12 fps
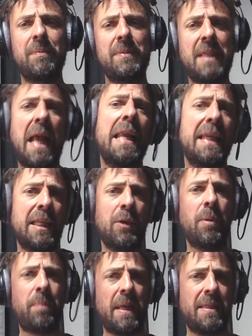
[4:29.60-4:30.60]
telling you
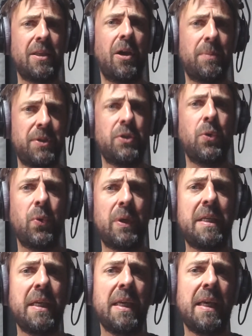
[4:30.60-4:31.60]
a bedtime
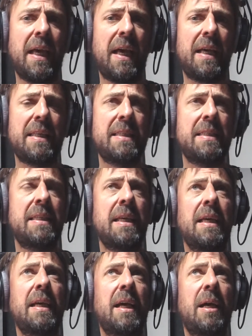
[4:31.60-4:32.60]
story and
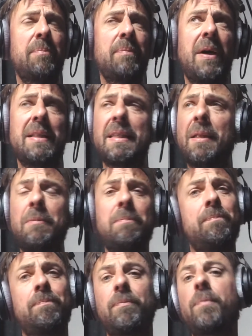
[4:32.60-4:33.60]
I don't know,
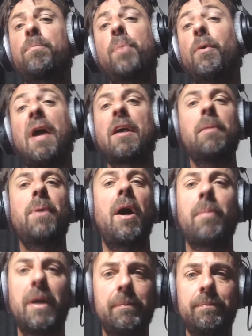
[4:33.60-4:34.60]
Barack
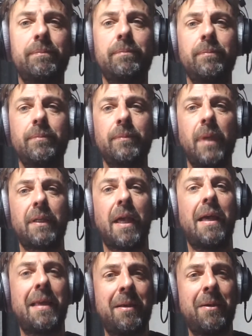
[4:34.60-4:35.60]
Obama,
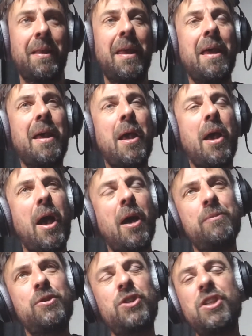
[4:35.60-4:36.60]
okay?
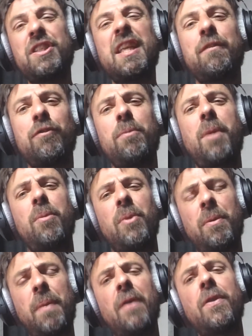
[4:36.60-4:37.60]
Just think for a
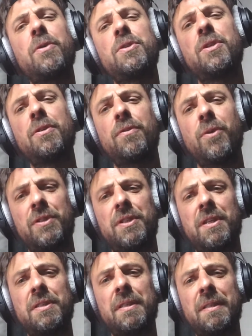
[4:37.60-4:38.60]
moment about those two
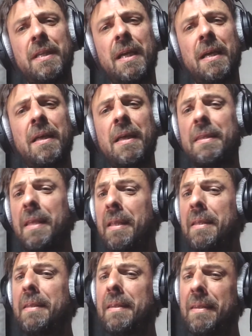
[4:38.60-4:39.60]
voices, yeah, that
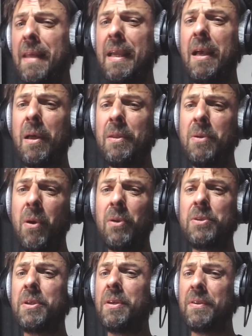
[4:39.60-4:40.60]
they are
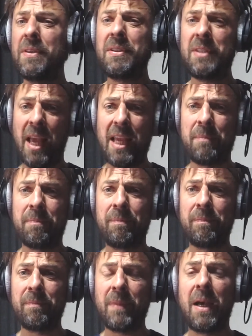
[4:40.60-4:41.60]
not the same.
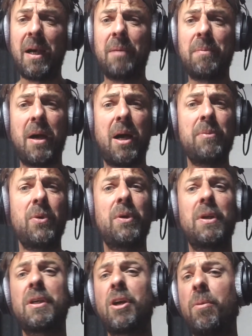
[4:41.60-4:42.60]
I'm not
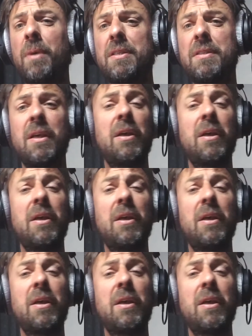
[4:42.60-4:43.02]
going to comment